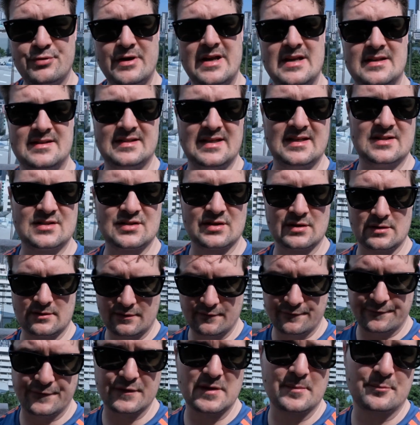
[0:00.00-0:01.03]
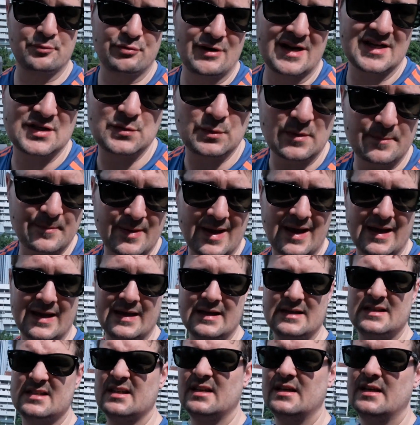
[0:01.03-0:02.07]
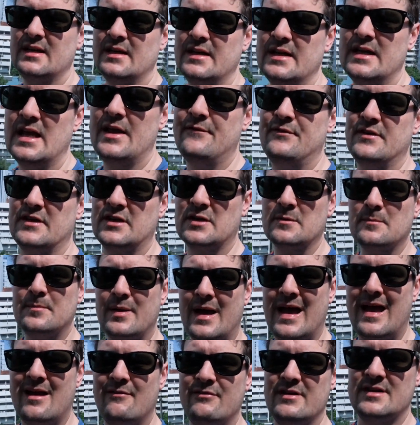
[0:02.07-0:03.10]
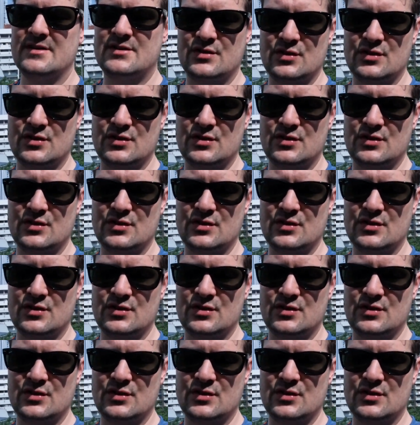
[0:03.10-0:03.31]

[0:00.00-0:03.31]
pretty decent for the price we paid. If you compare it